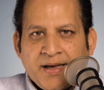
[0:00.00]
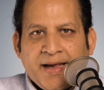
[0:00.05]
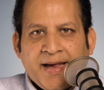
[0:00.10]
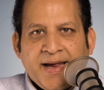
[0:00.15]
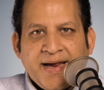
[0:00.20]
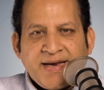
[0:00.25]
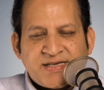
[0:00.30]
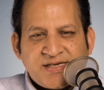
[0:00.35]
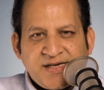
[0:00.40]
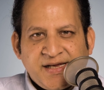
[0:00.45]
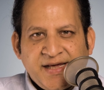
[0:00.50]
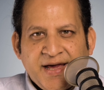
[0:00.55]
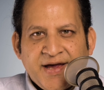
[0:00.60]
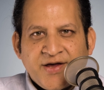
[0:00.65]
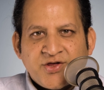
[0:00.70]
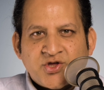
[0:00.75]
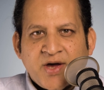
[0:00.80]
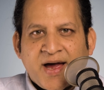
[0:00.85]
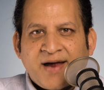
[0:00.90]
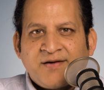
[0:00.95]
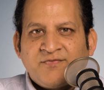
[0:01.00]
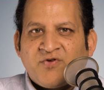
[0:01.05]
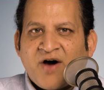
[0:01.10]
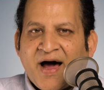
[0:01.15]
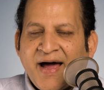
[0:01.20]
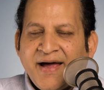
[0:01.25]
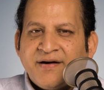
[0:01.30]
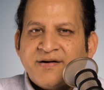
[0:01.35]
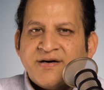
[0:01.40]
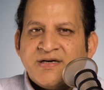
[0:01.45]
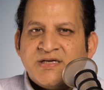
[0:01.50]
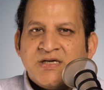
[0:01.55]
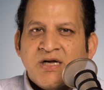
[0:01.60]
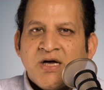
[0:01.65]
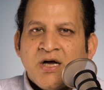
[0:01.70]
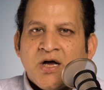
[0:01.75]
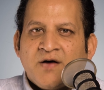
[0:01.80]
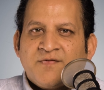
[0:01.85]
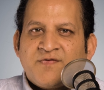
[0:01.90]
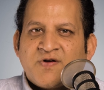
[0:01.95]
ACH and wires
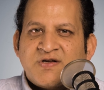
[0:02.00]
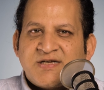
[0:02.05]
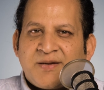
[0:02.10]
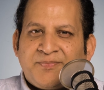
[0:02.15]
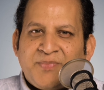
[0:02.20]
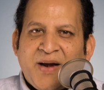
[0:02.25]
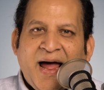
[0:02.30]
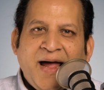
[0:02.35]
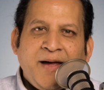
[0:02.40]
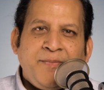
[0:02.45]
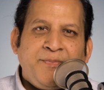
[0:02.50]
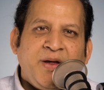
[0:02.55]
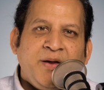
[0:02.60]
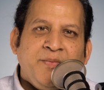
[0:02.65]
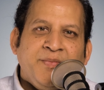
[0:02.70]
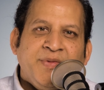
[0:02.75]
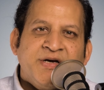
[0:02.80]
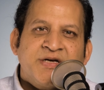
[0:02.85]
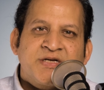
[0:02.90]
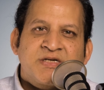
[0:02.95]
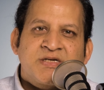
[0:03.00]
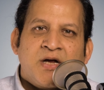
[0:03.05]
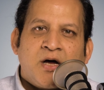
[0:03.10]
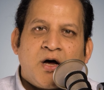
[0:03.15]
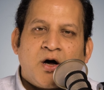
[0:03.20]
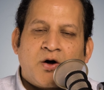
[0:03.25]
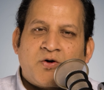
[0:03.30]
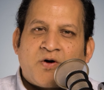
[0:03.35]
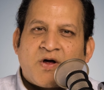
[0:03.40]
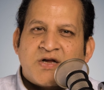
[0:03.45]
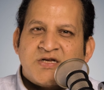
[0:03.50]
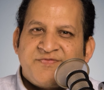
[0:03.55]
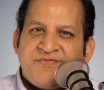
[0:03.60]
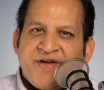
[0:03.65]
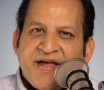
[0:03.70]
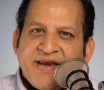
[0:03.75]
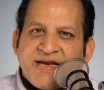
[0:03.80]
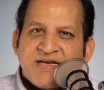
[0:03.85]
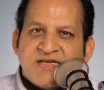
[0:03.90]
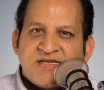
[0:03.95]
for supplier payments across
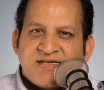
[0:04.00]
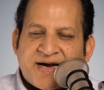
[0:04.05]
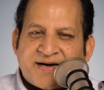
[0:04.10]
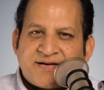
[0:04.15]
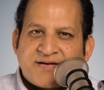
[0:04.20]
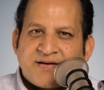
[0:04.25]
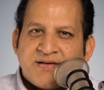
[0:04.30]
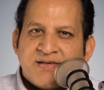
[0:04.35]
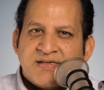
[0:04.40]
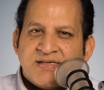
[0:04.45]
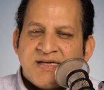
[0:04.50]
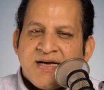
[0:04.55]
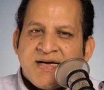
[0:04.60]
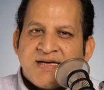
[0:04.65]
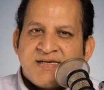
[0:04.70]
various sectors